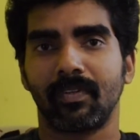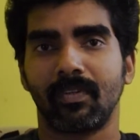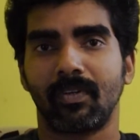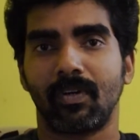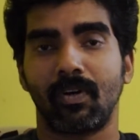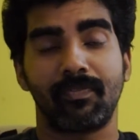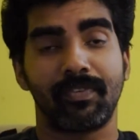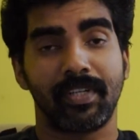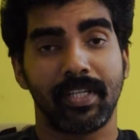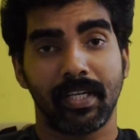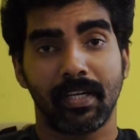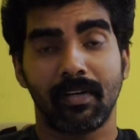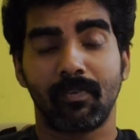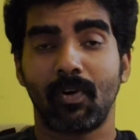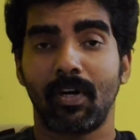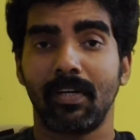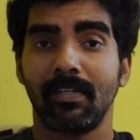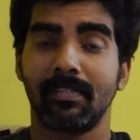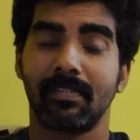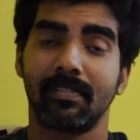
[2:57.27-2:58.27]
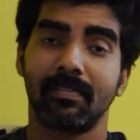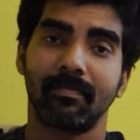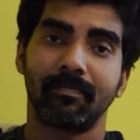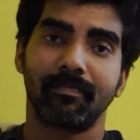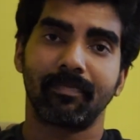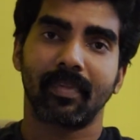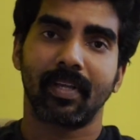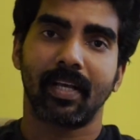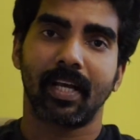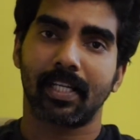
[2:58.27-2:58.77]
of dear ones,
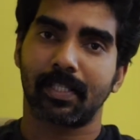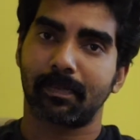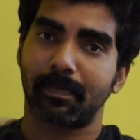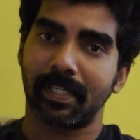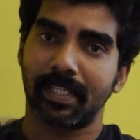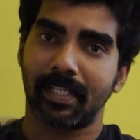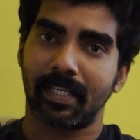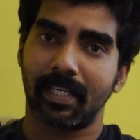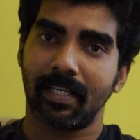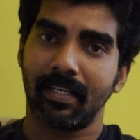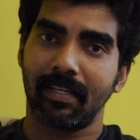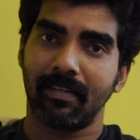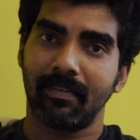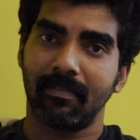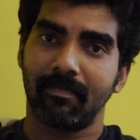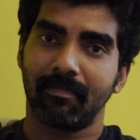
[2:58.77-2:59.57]
especially